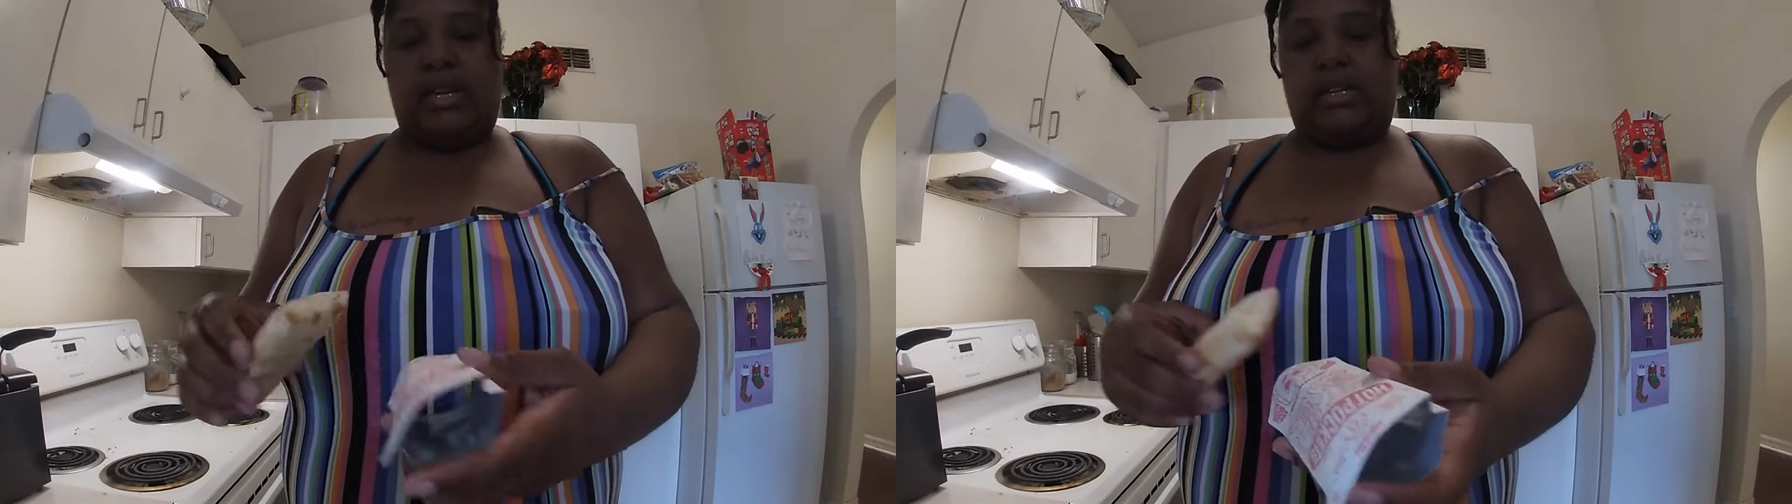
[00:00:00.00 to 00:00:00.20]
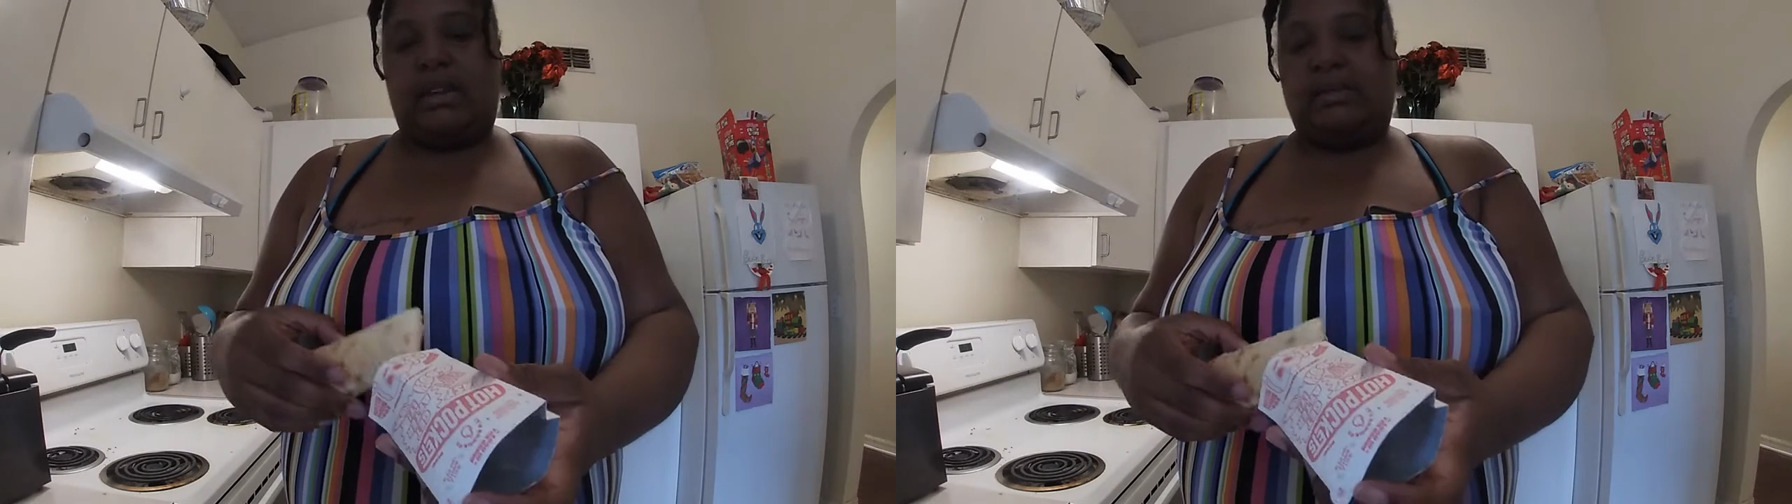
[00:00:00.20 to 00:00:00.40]

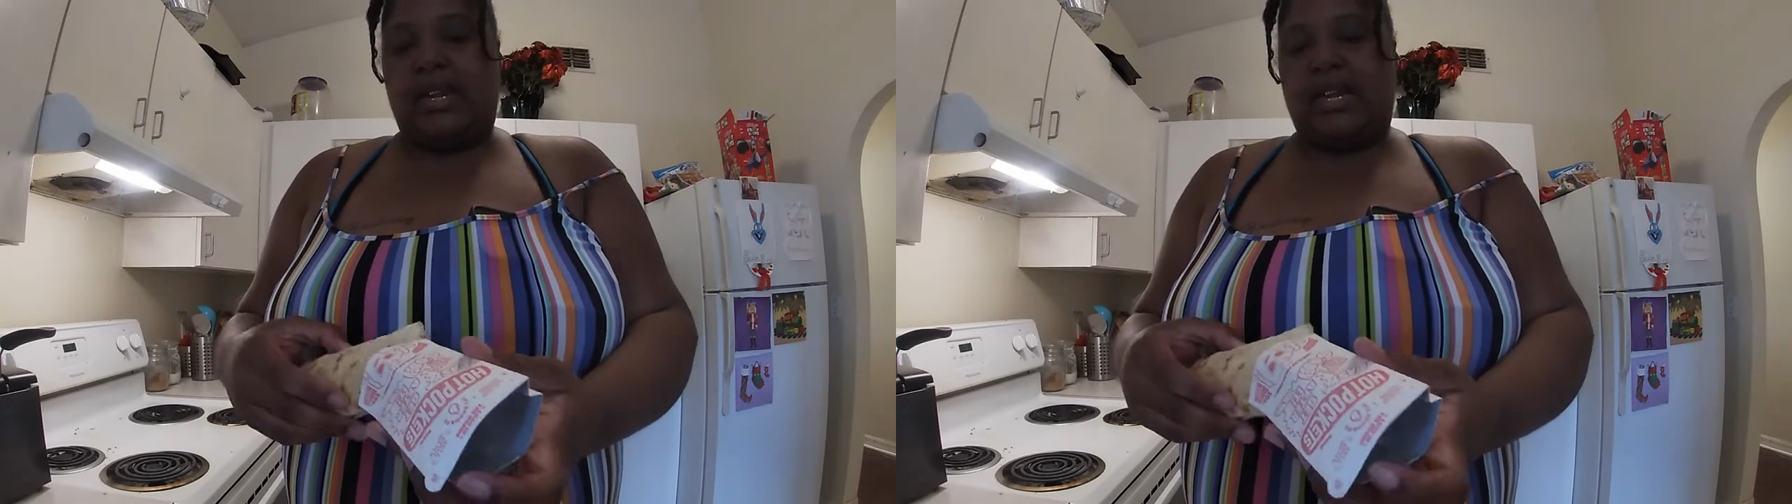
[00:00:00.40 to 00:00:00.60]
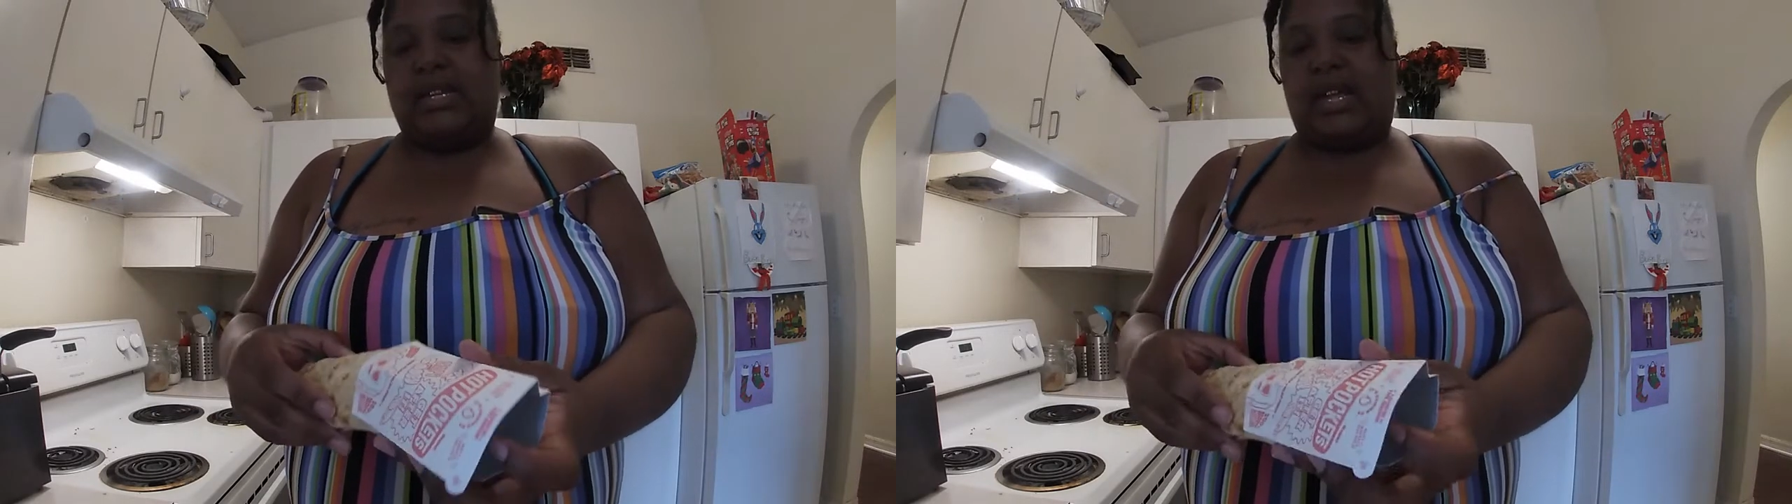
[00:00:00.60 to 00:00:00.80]
And some
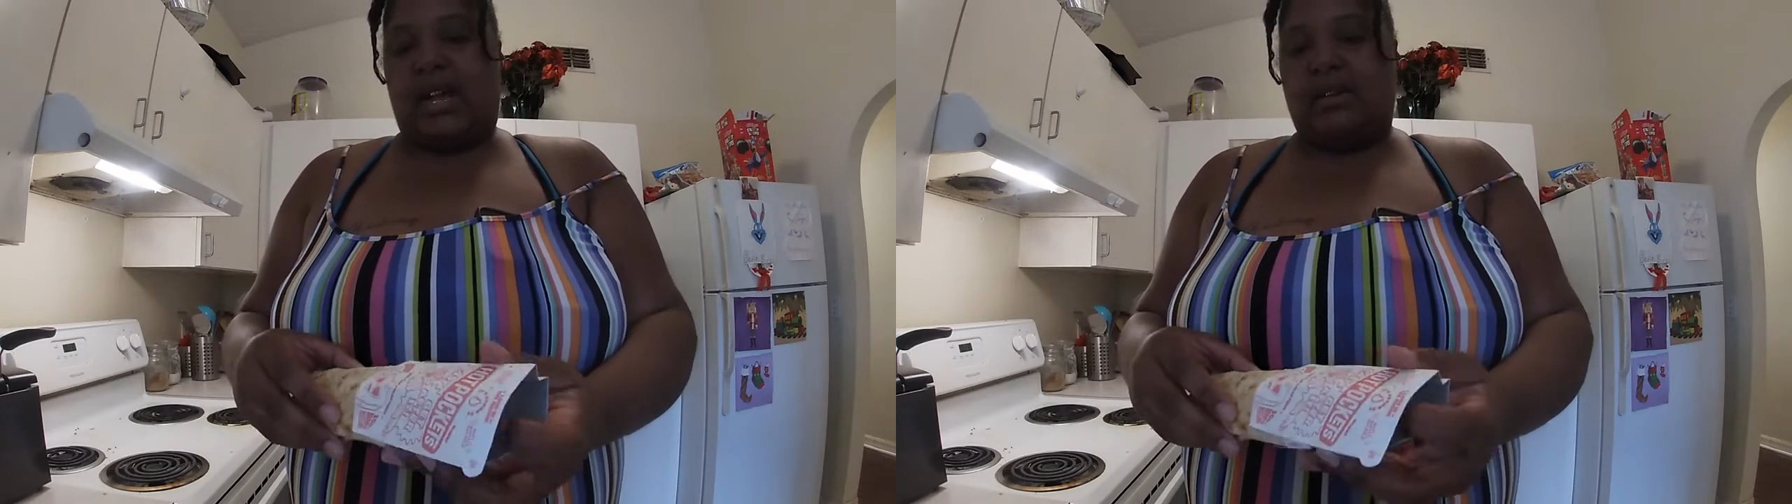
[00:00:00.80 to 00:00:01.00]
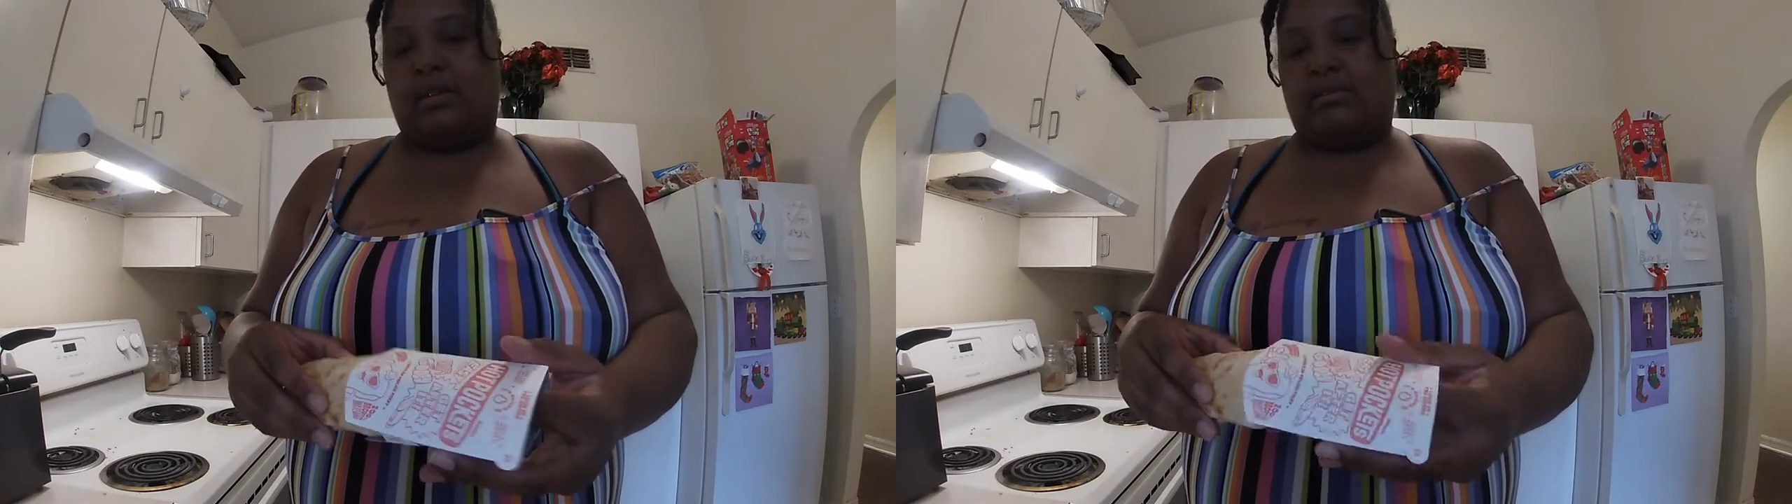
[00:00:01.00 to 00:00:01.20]
days
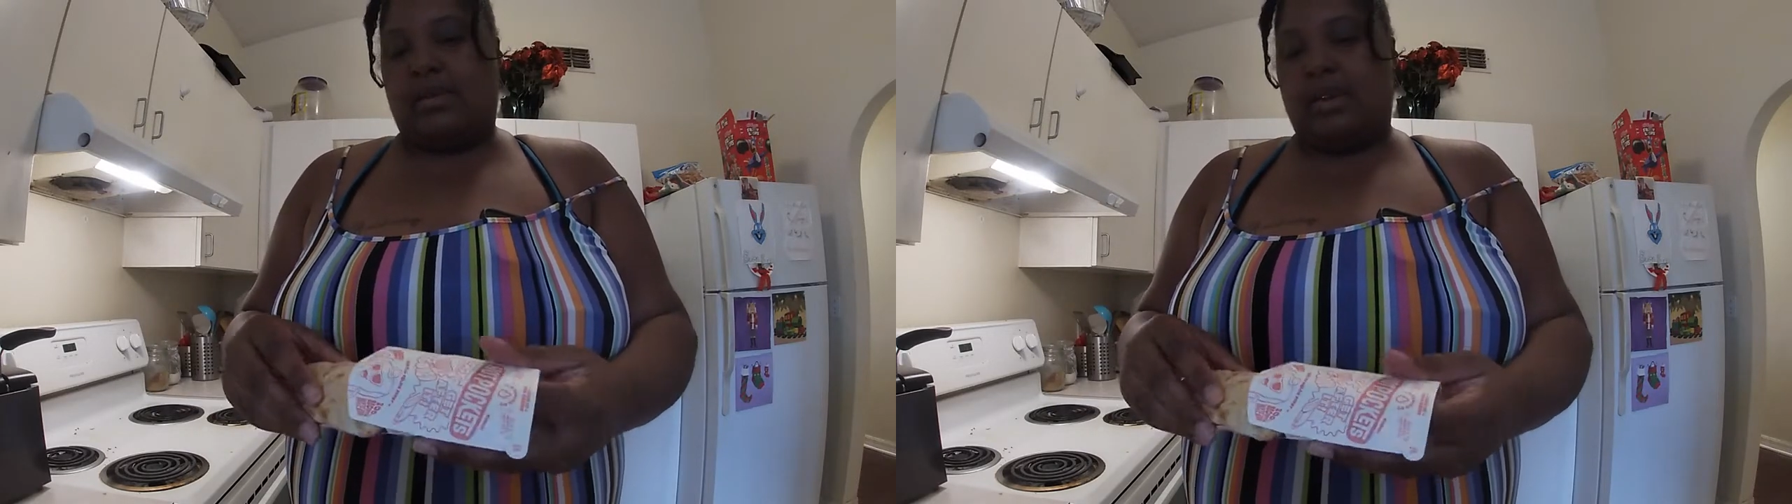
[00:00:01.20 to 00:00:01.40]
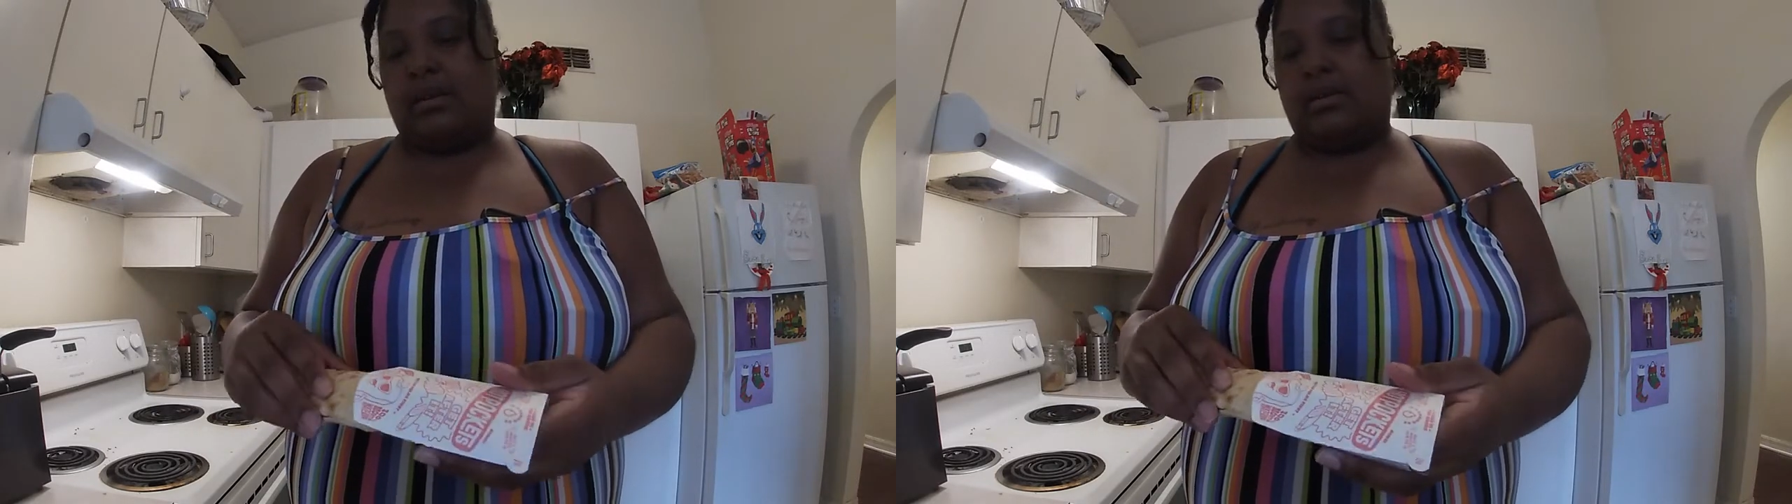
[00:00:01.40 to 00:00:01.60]
I cook a
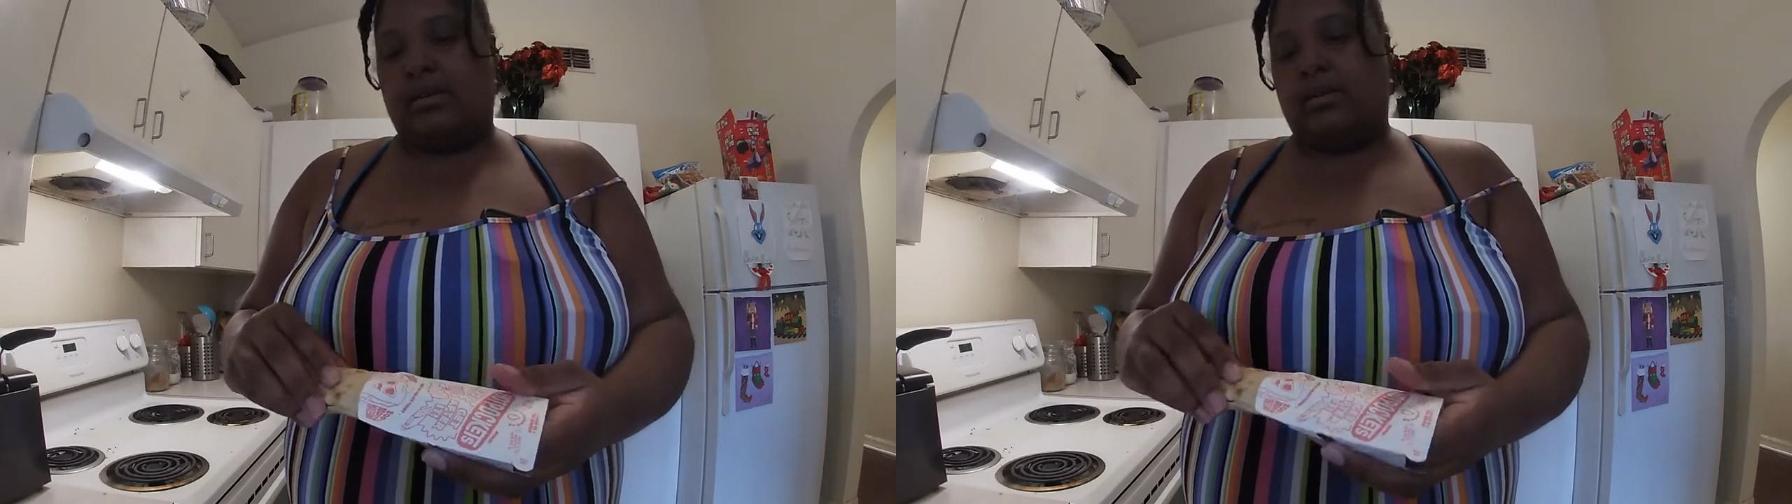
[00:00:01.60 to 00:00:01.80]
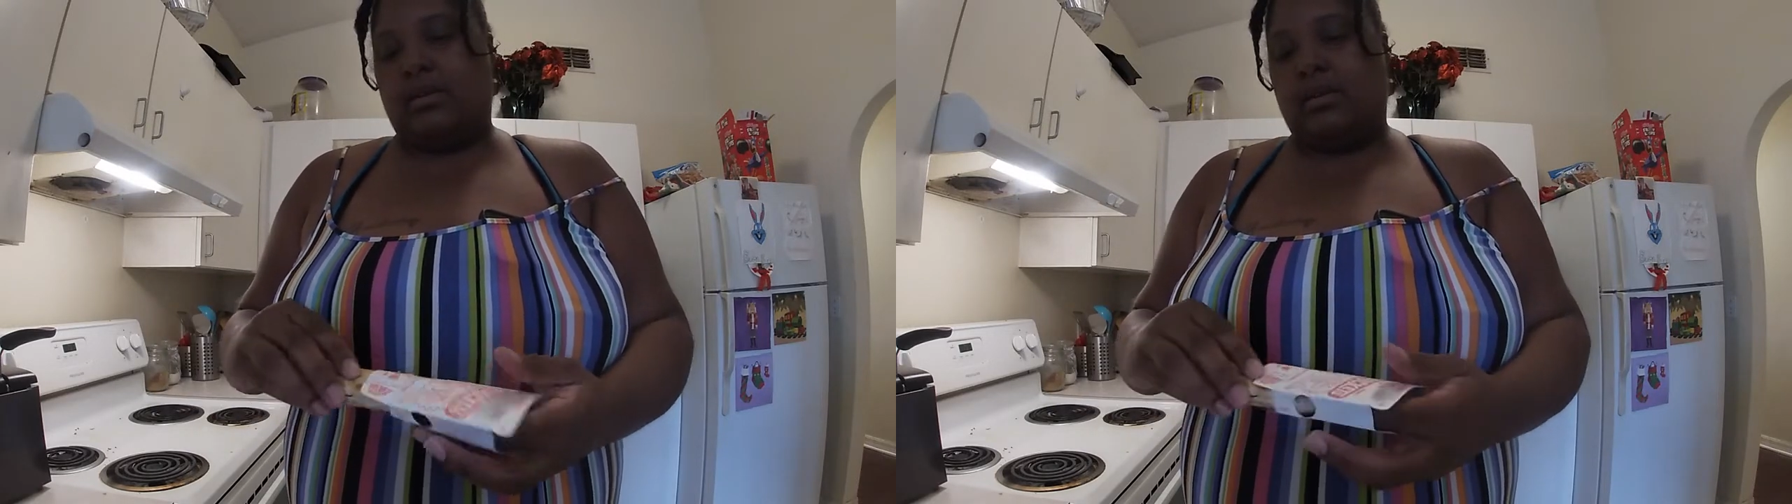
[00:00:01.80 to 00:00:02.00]

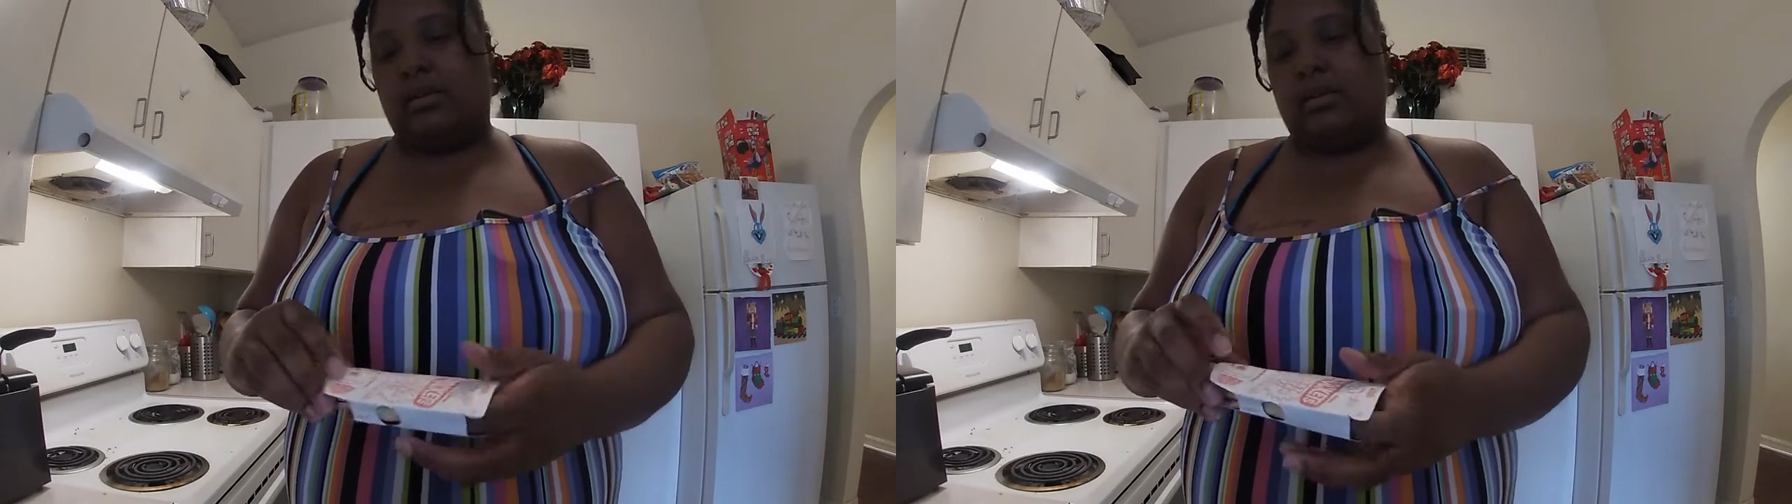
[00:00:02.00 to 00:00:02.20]
meal.